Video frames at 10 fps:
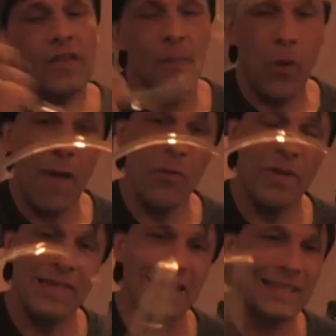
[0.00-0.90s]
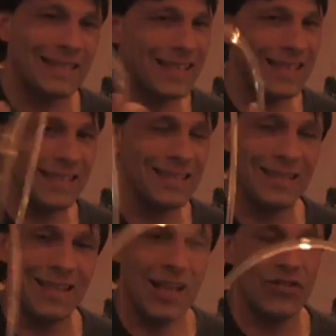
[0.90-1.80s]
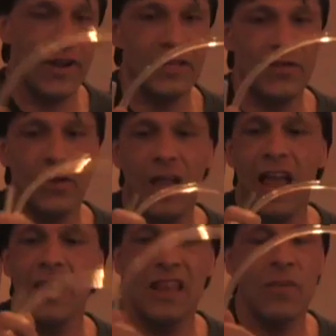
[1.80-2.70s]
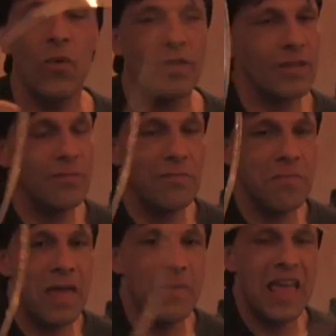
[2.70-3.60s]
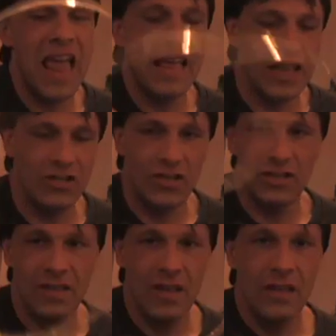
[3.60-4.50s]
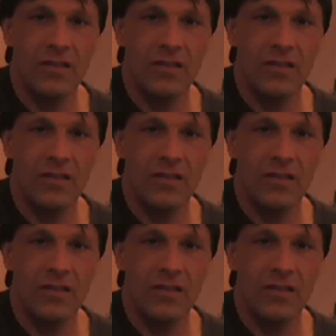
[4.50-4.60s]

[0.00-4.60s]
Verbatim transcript: The problem with this is that this does not transfer light any more than maybe 8 inches.